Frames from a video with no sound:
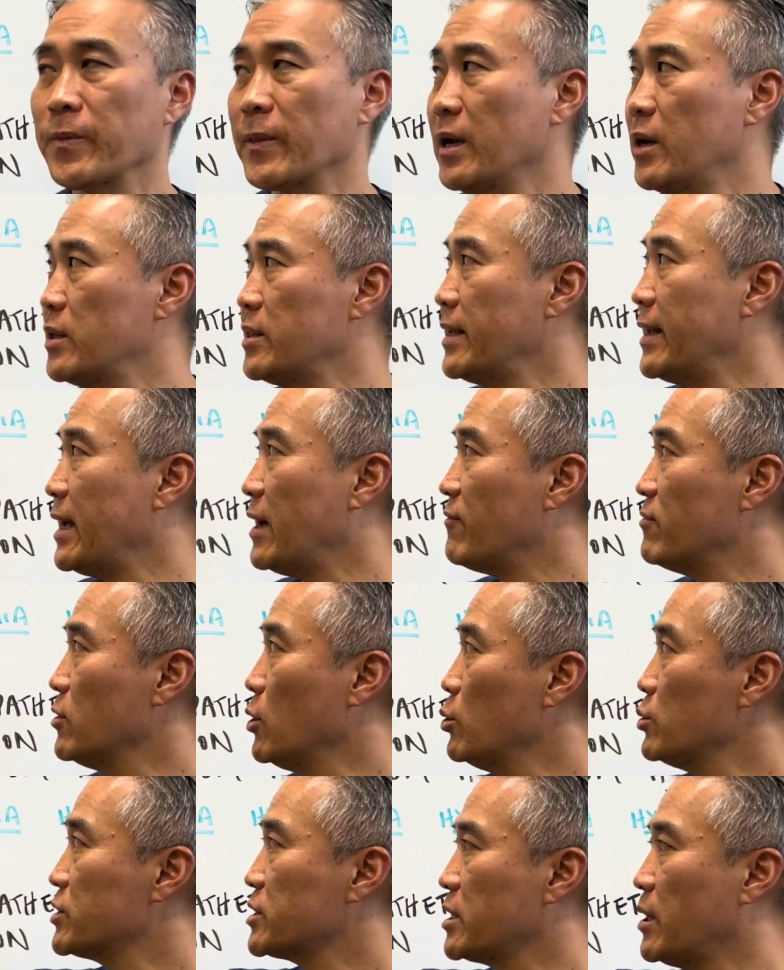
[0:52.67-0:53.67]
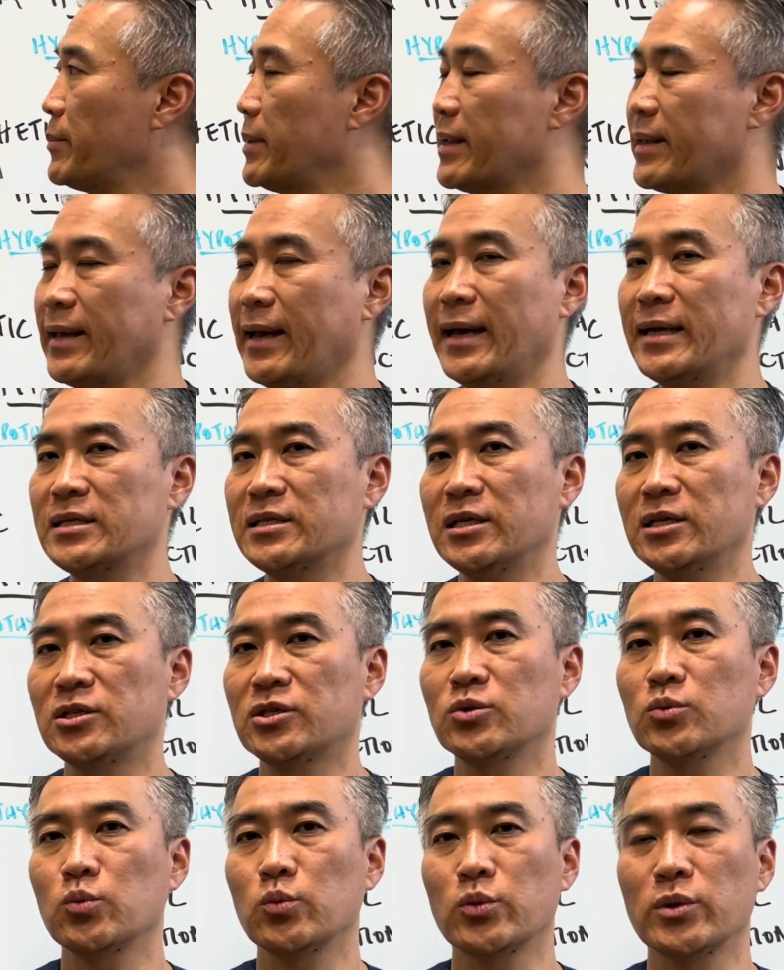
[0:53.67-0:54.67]
and they have low stomach acid,
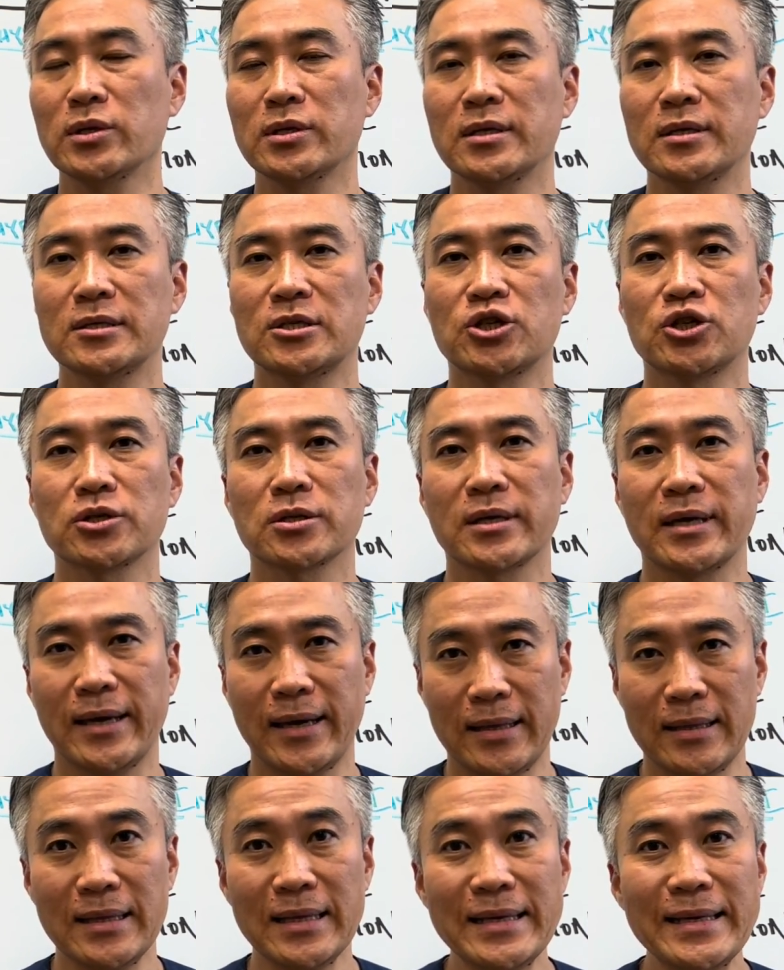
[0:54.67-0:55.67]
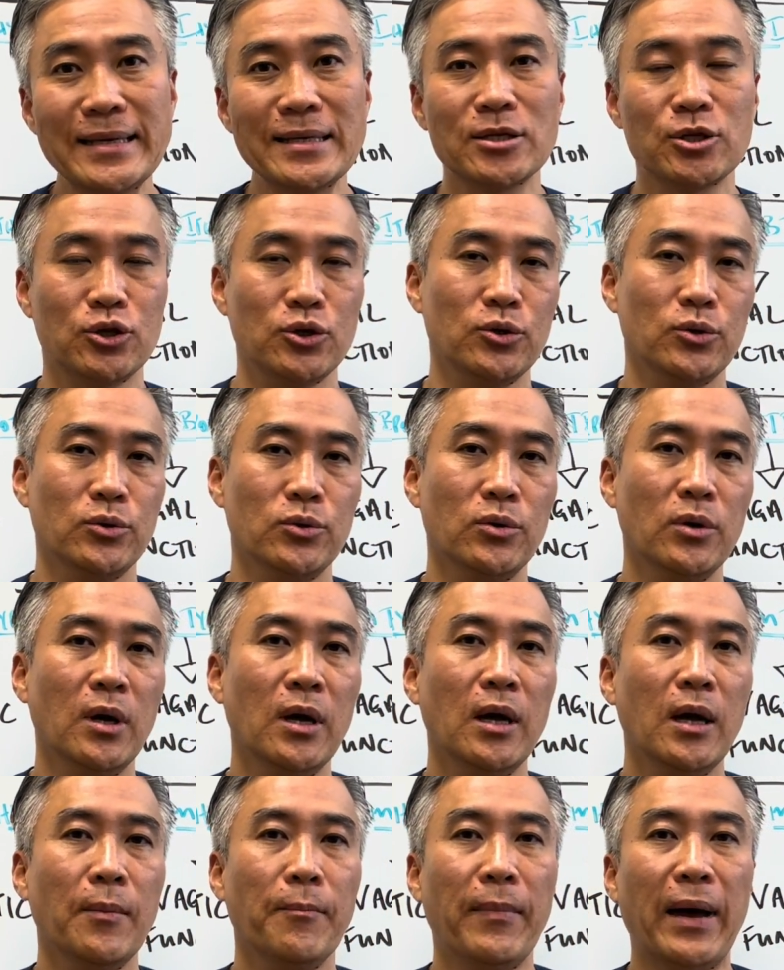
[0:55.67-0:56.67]
which can lead to
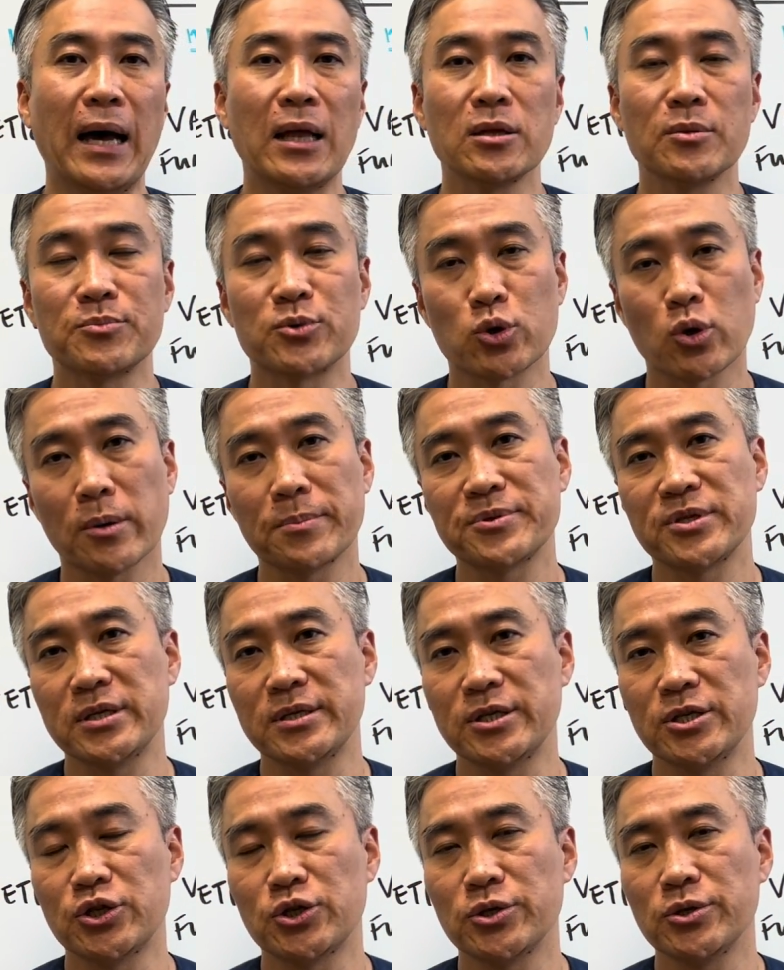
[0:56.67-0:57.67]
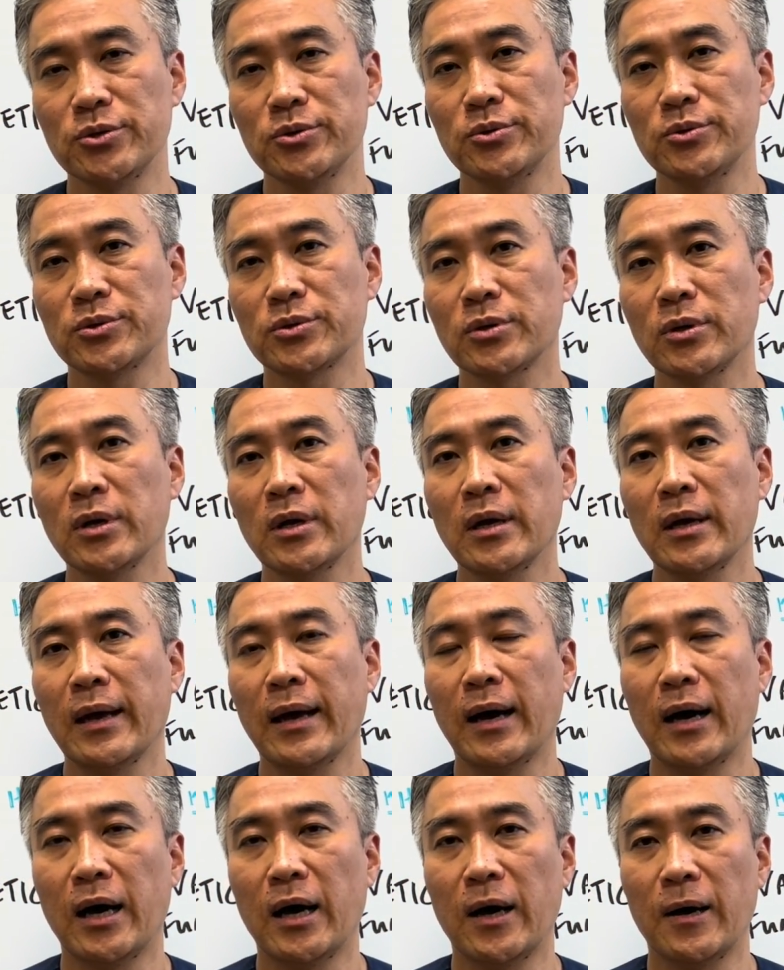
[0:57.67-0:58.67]
malabsorption issues,
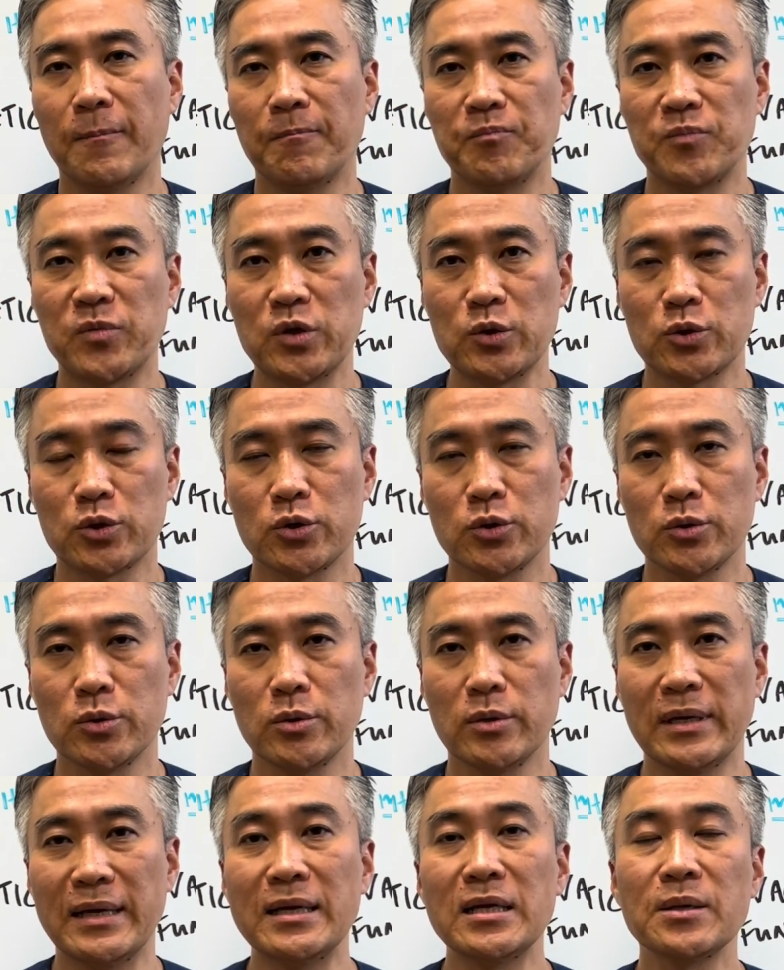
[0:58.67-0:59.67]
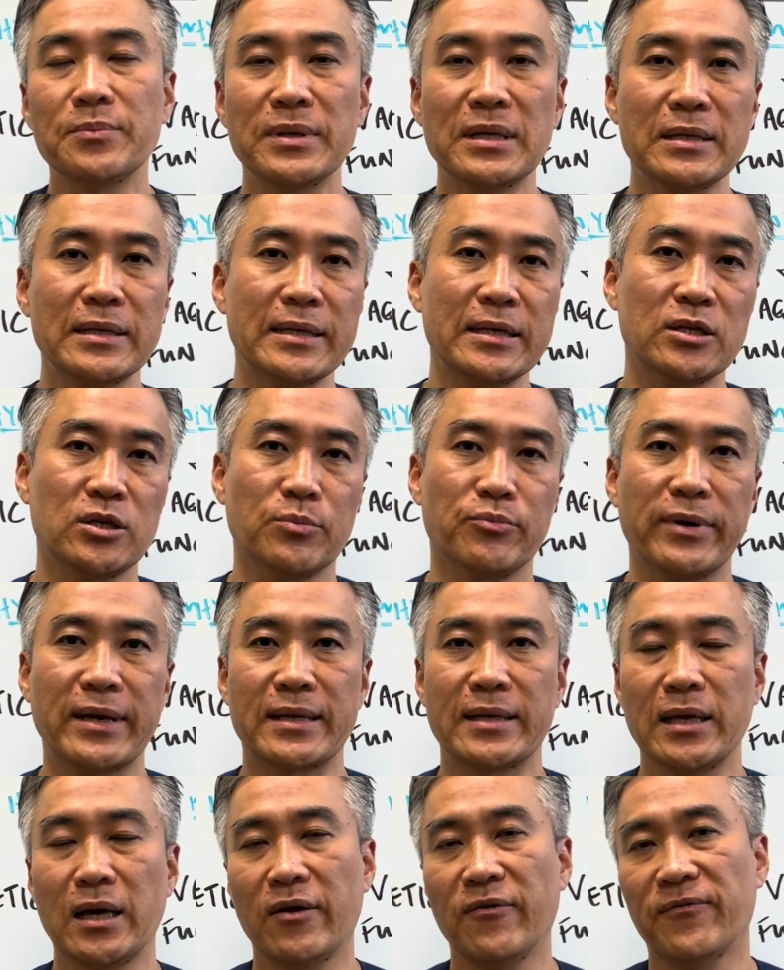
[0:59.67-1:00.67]
um, due to inability to break
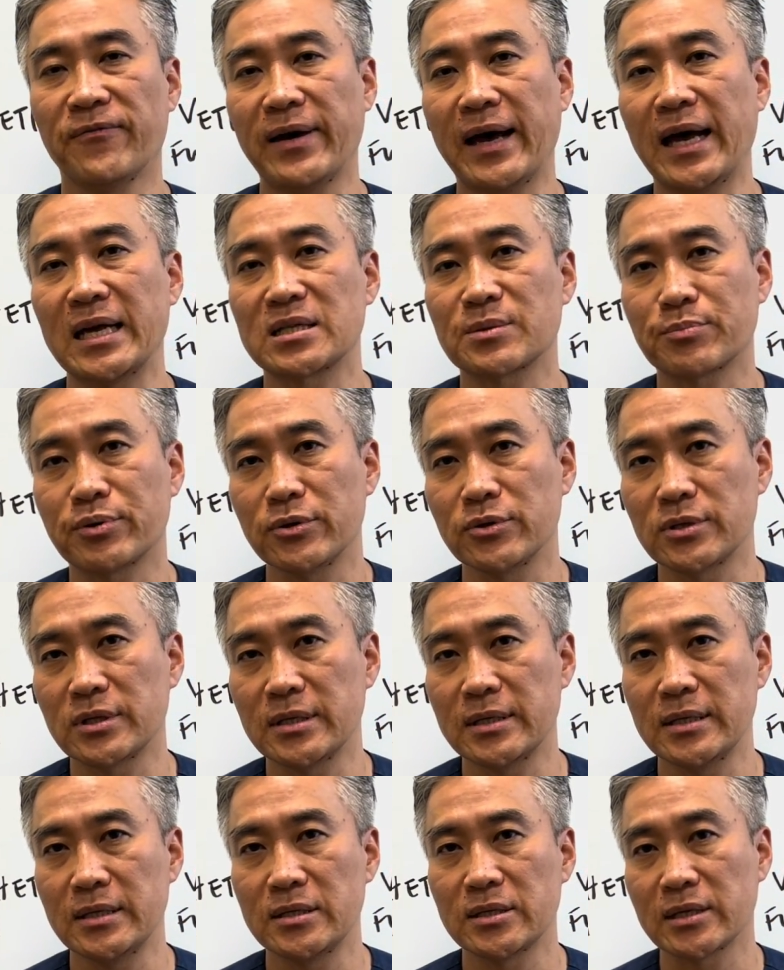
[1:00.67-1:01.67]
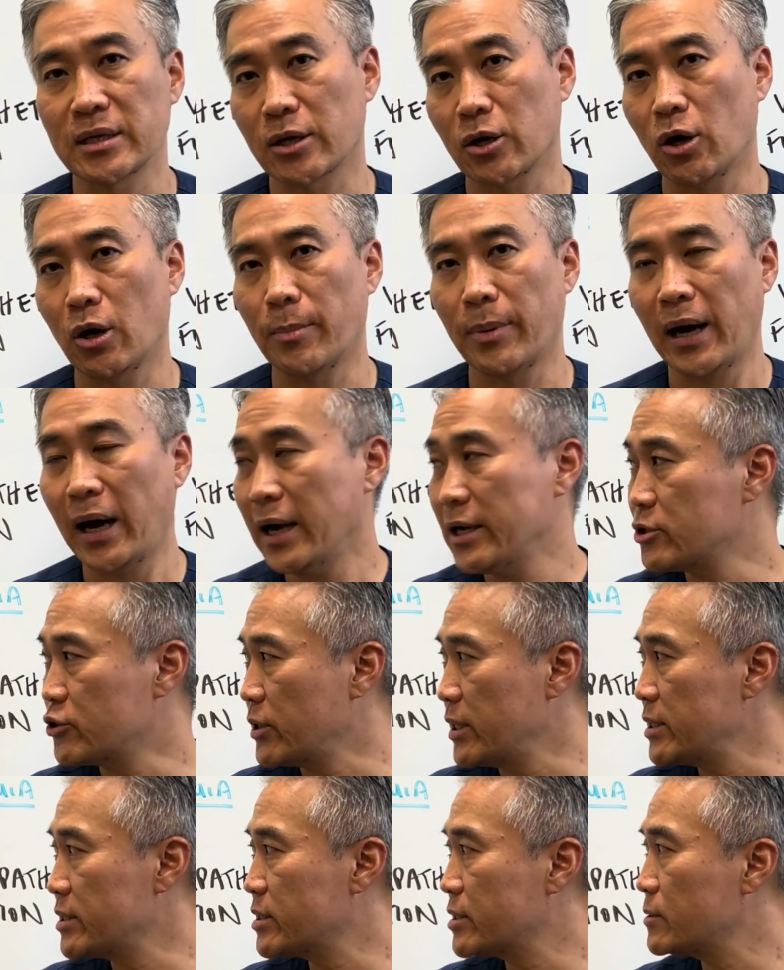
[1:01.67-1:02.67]
down fats, proteins, and
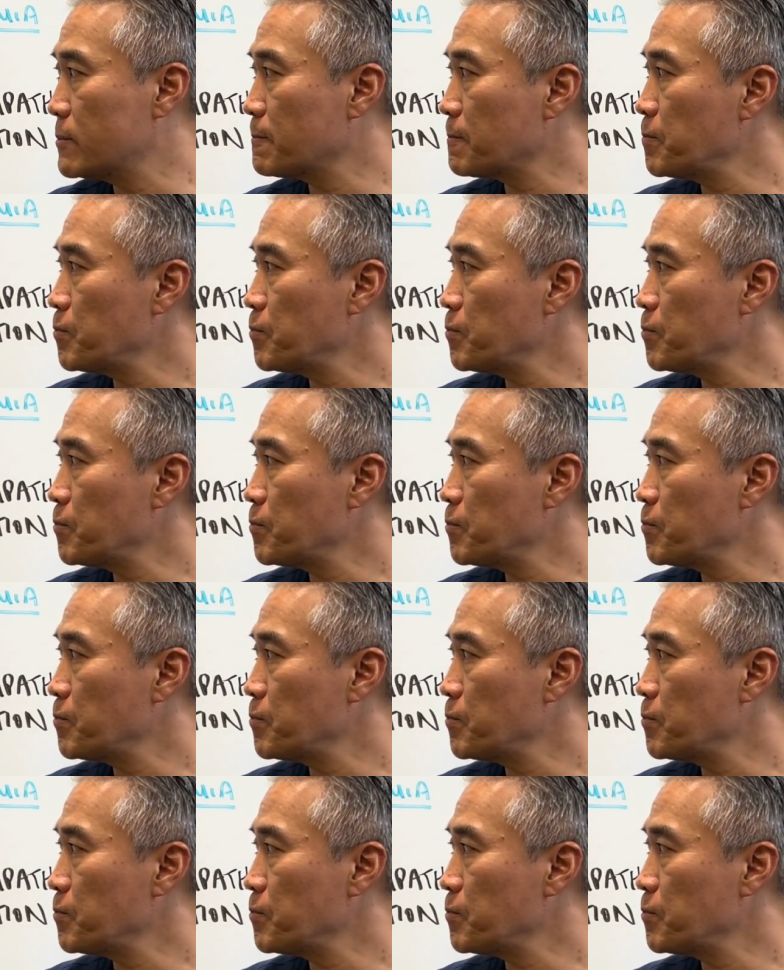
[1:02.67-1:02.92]
carbohydrates.